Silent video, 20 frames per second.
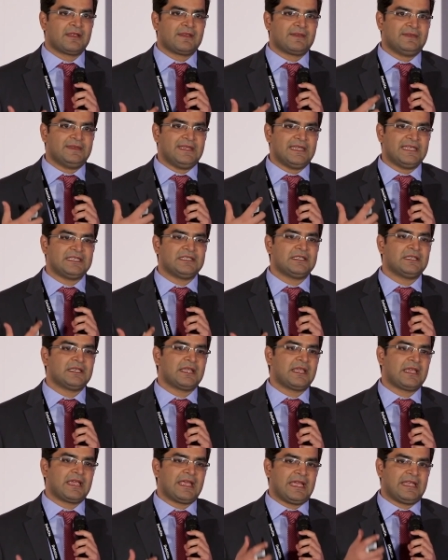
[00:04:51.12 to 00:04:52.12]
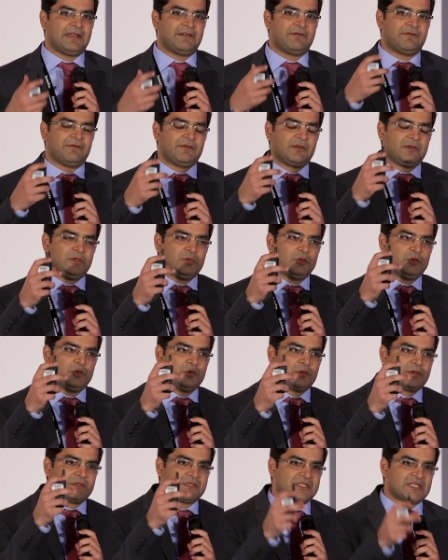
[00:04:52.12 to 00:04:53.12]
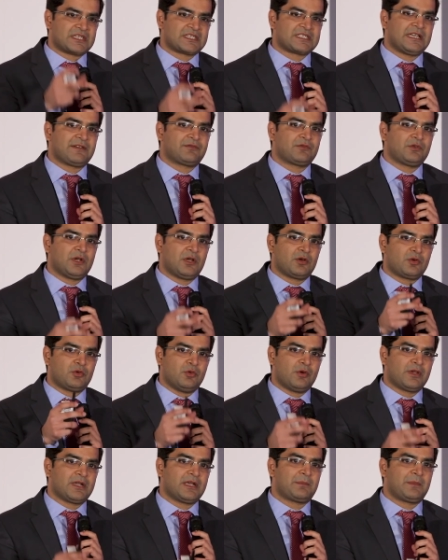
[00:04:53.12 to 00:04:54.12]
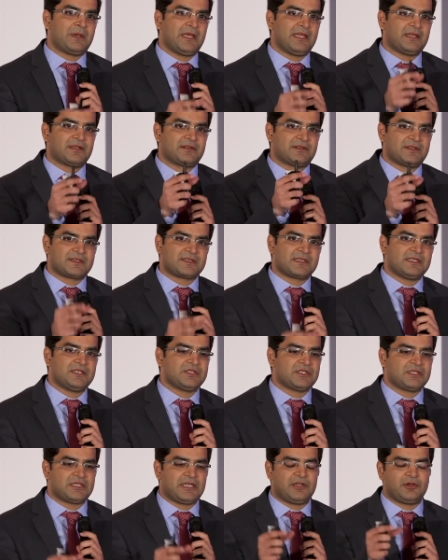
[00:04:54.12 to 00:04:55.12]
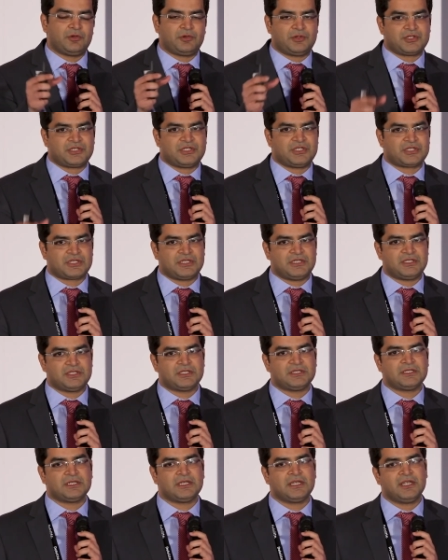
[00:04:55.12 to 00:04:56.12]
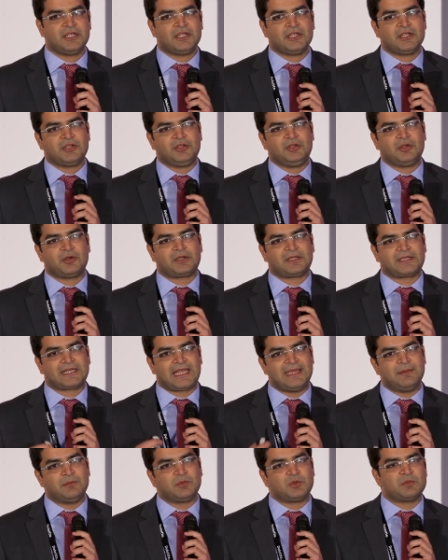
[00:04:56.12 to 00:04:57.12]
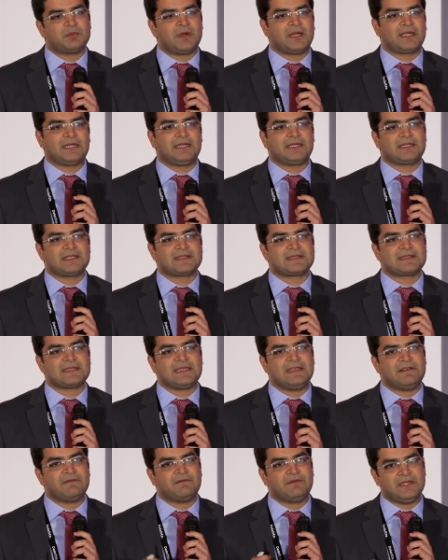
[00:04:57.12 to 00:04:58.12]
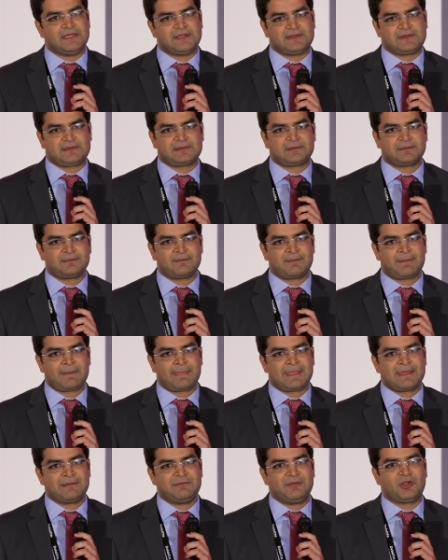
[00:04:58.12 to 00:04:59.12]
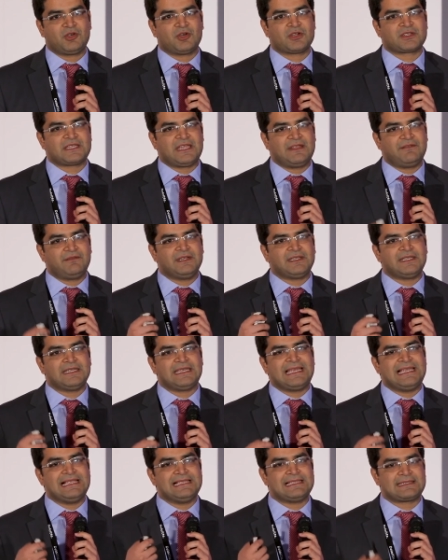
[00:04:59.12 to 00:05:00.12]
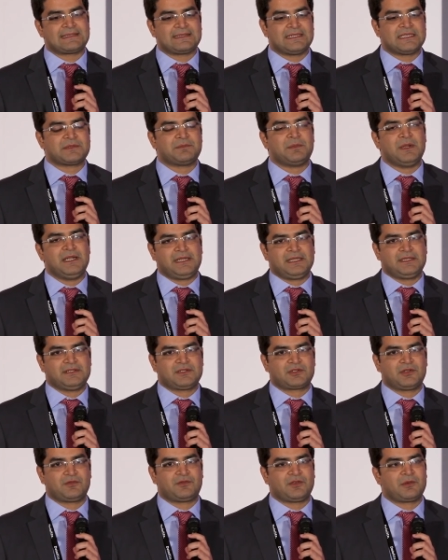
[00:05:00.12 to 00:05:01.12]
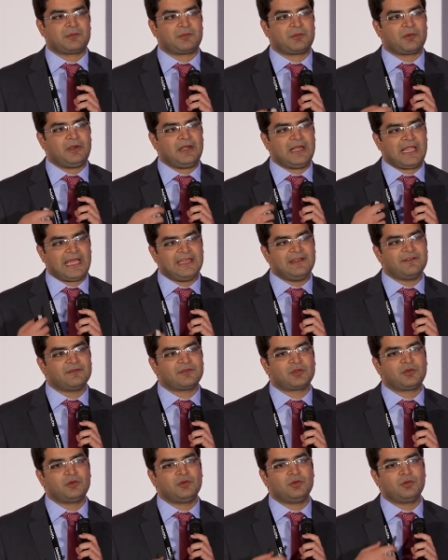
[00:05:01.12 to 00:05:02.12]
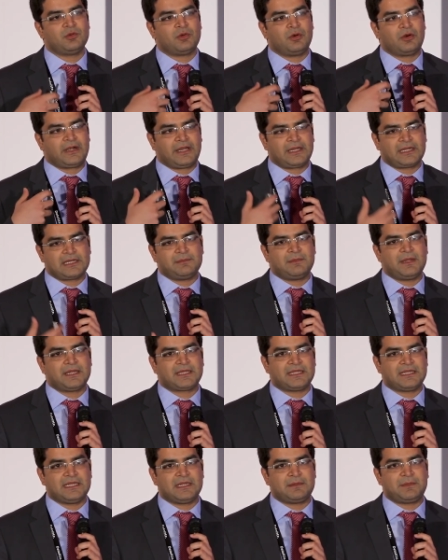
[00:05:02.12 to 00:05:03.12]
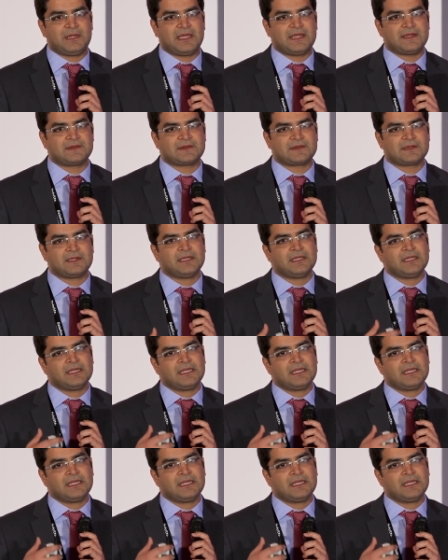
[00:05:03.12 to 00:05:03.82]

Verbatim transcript: then and you just have to now go and apply a risk engine and an origination engine, your time to market is in weeks because everything else is built in. So if you're live through Oracle banking APIs